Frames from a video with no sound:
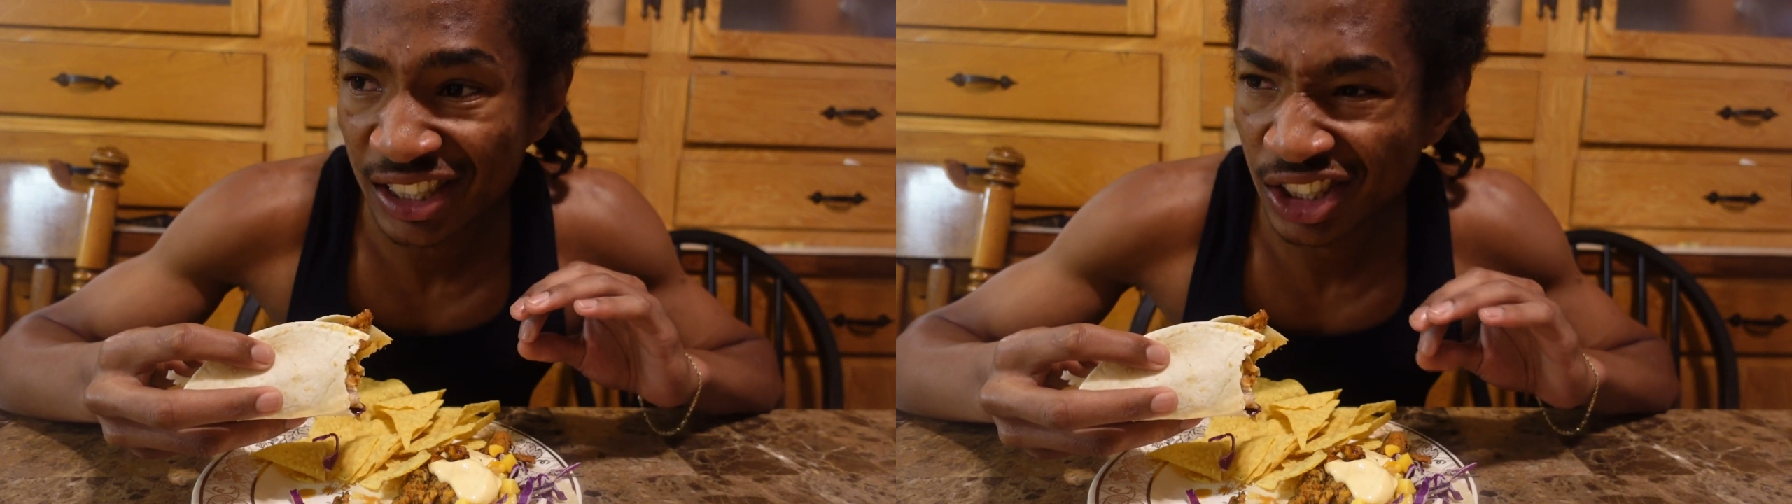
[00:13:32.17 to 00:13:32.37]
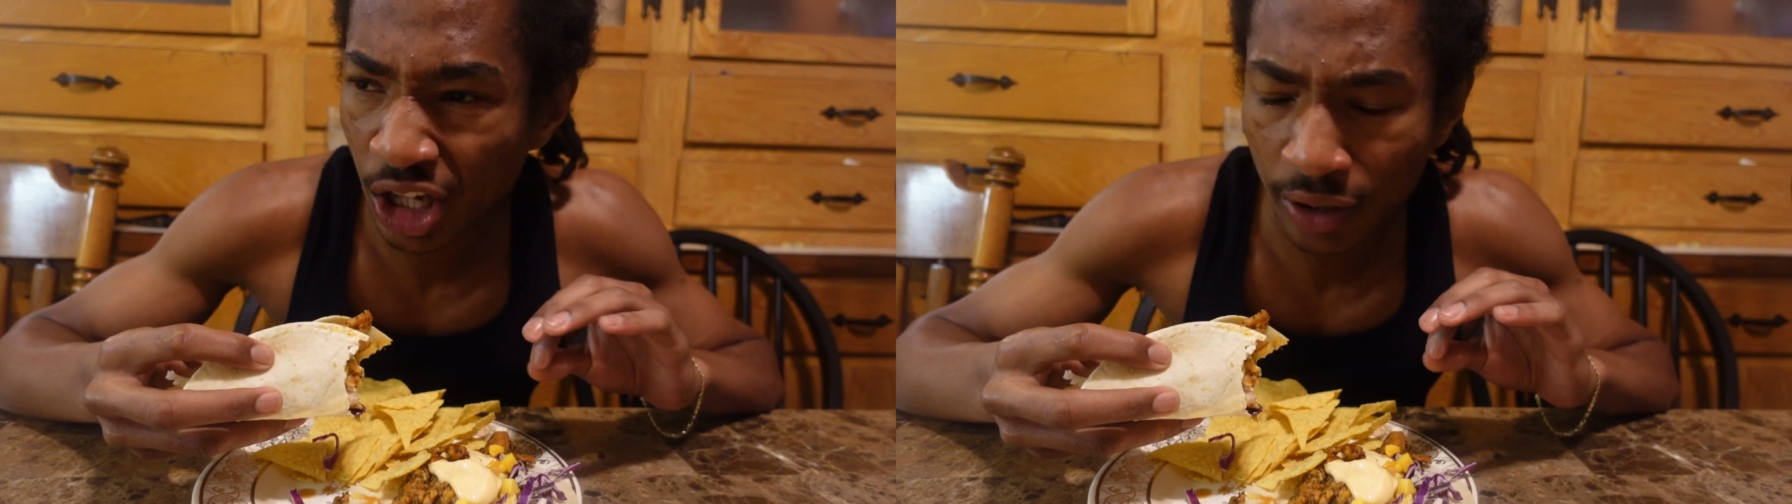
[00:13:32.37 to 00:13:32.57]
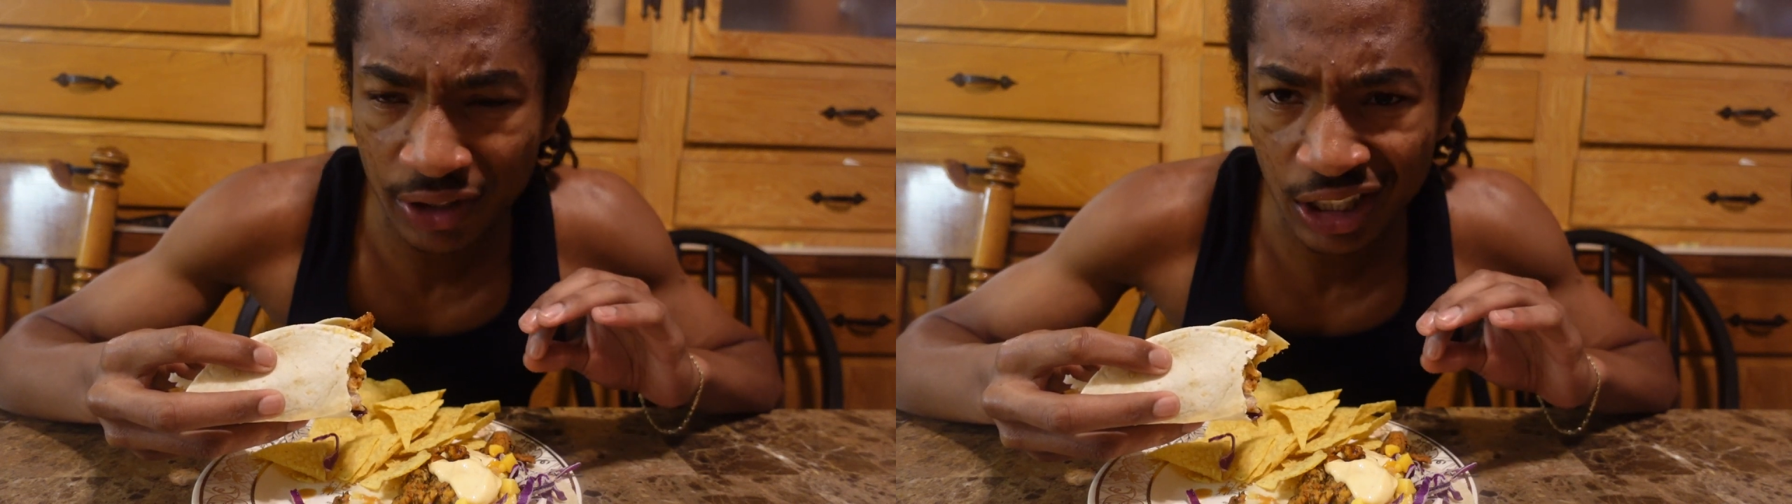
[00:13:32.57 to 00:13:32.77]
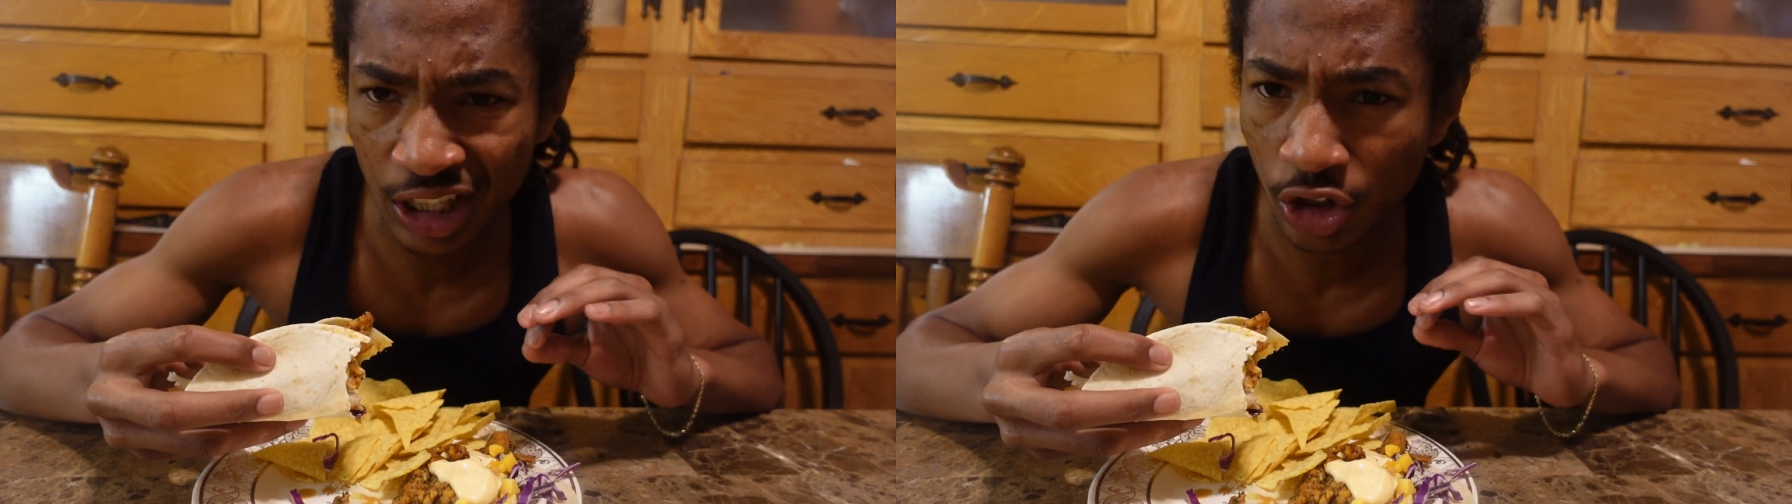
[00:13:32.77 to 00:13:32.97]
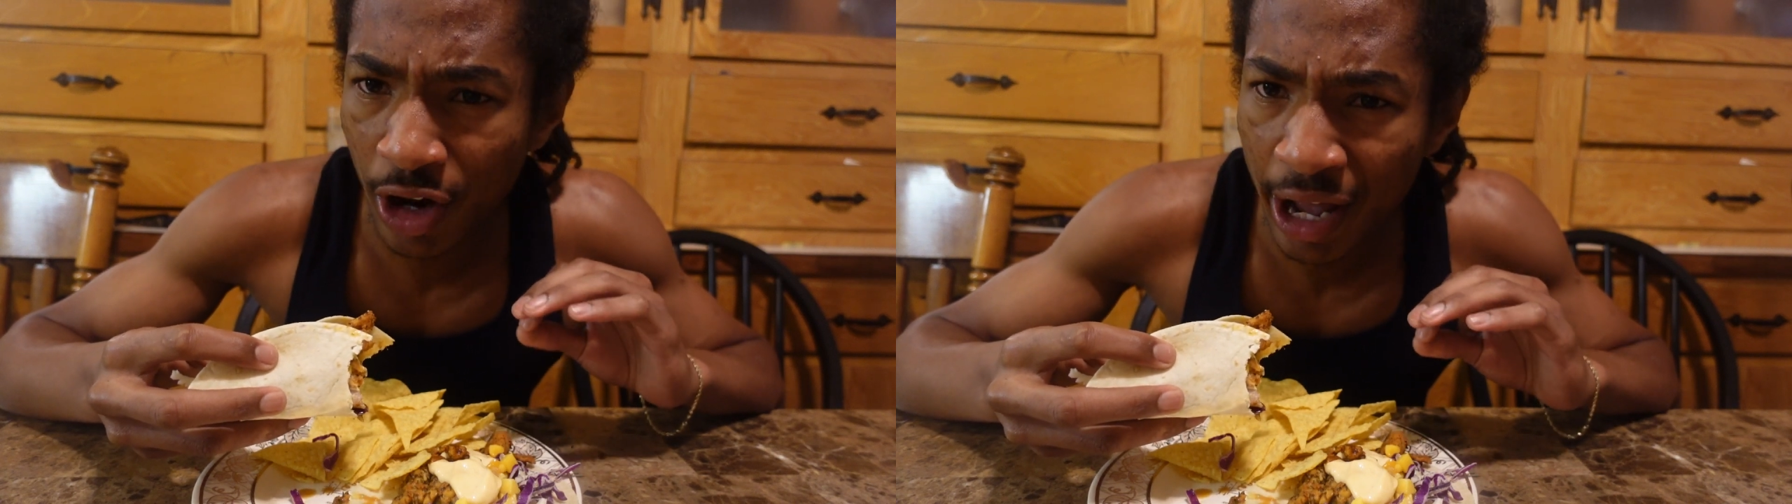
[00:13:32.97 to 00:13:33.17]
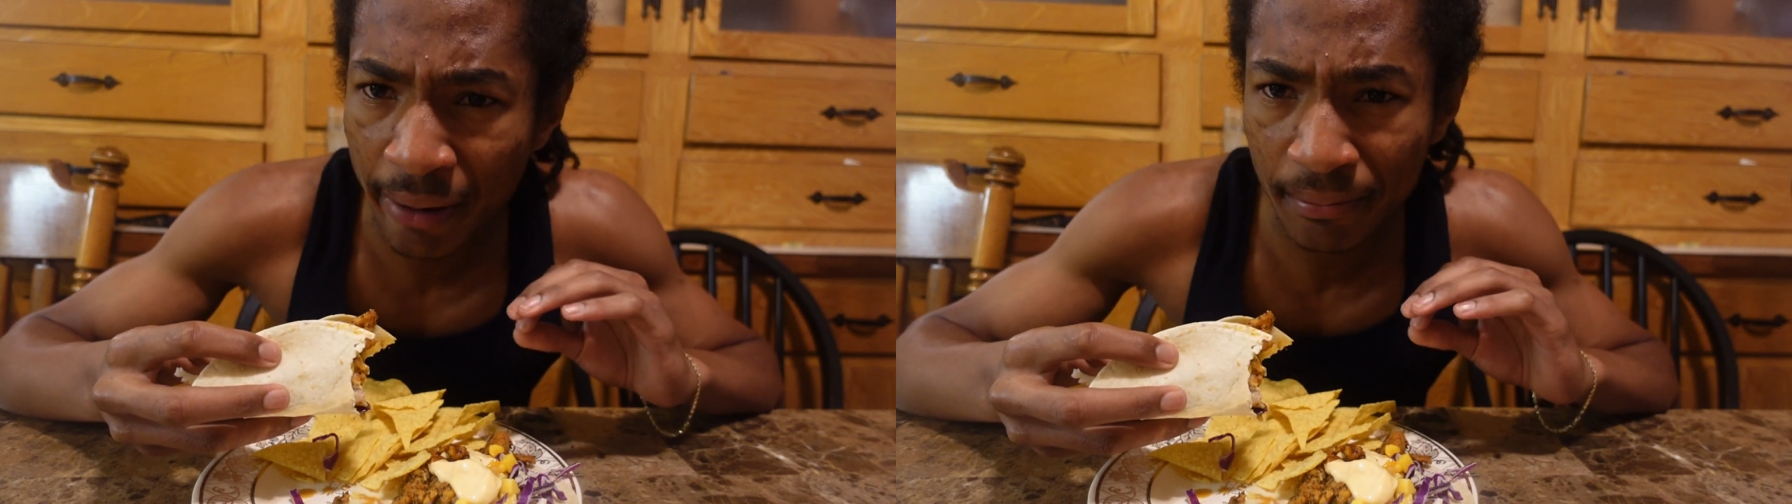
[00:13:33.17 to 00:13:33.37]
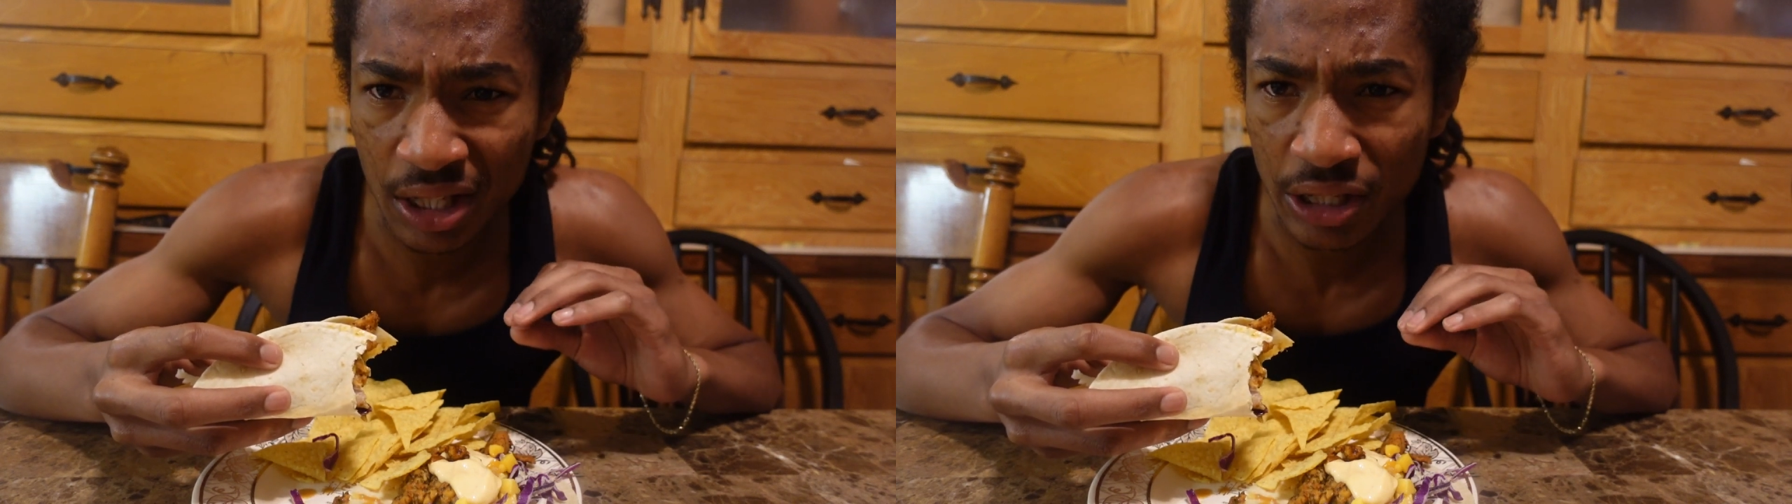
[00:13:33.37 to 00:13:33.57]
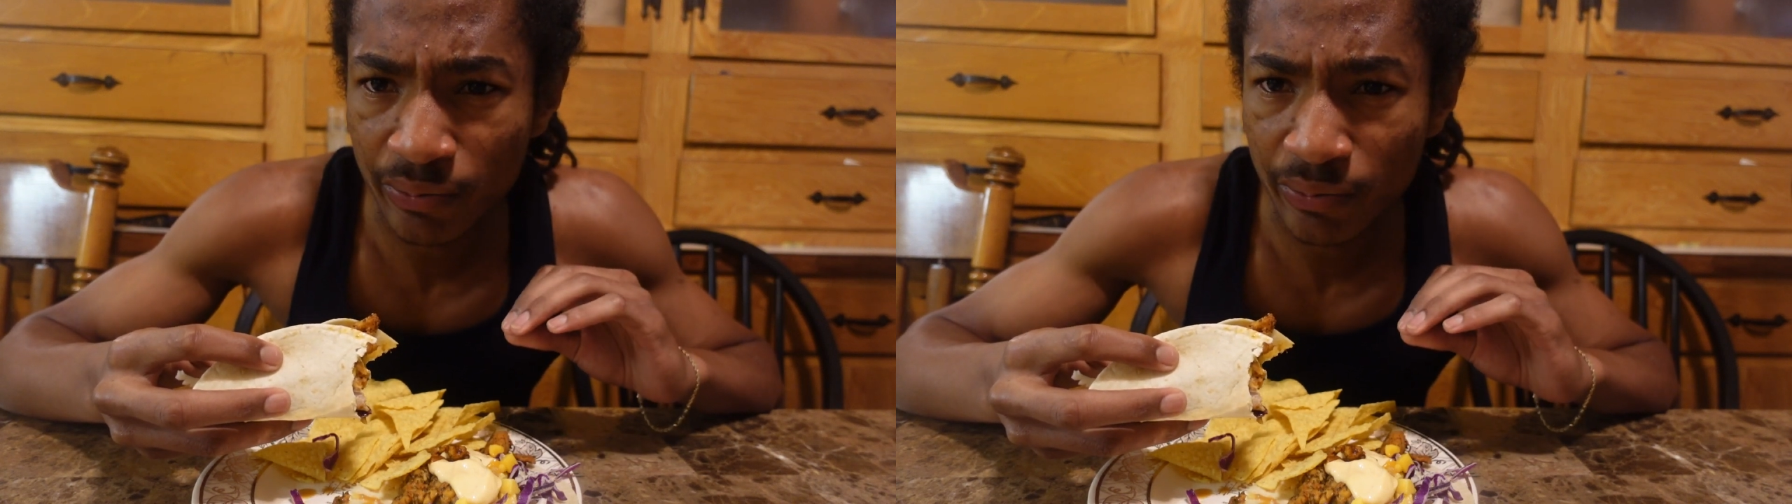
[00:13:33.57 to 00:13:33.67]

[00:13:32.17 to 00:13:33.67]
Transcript: softer than crab meat.